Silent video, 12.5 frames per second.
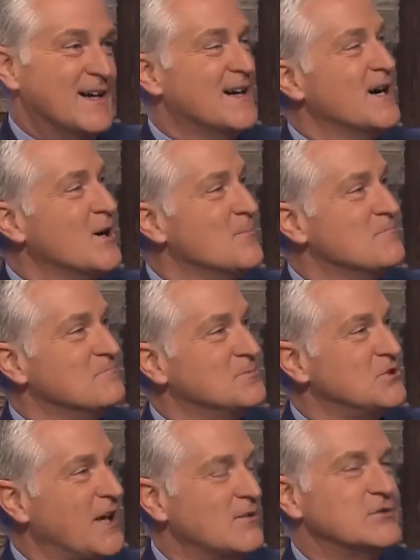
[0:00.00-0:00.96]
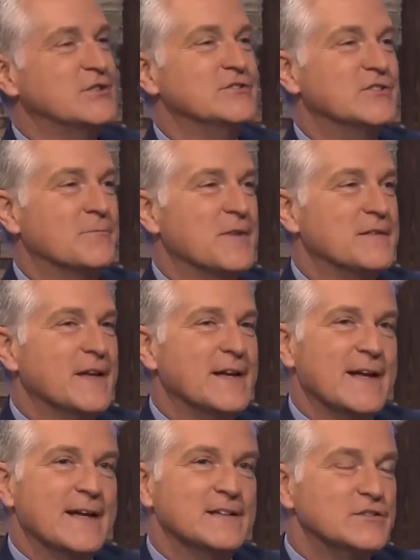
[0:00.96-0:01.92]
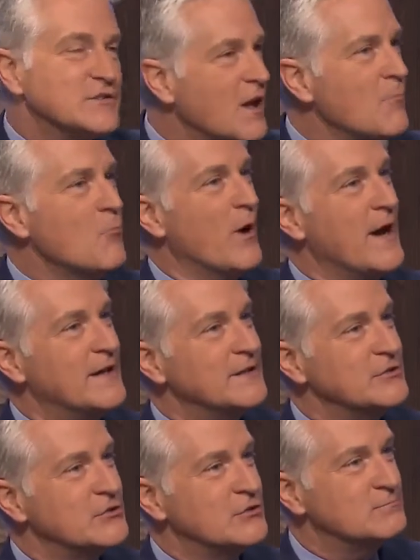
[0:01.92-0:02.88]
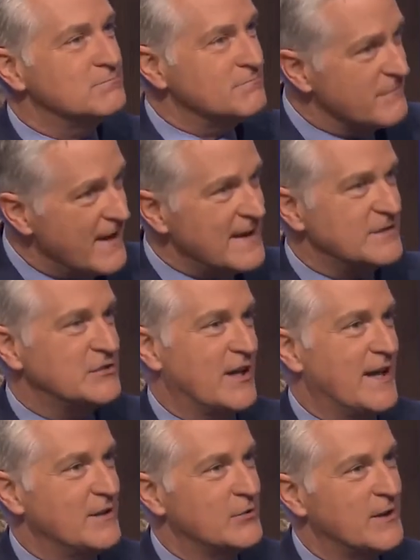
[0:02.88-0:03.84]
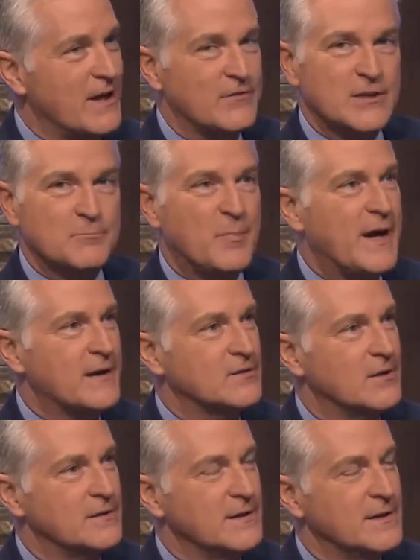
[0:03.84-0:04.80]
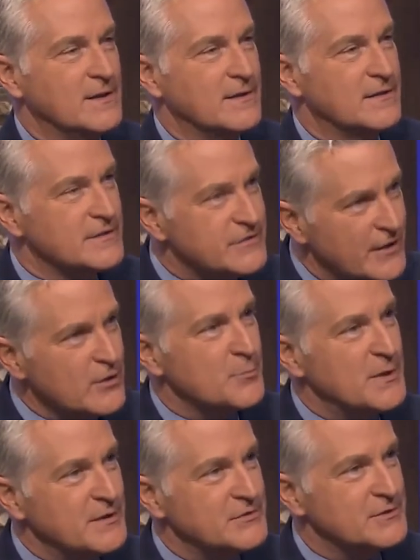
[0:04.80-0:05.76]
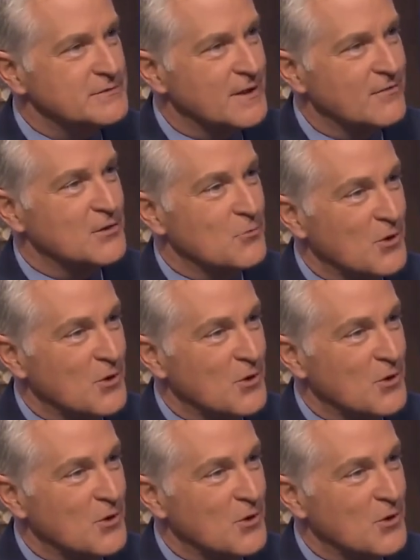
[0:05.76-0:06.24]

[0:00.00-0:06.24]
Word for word: um, challenging something that in some ways they say could have an impact on the centerpiece of Governor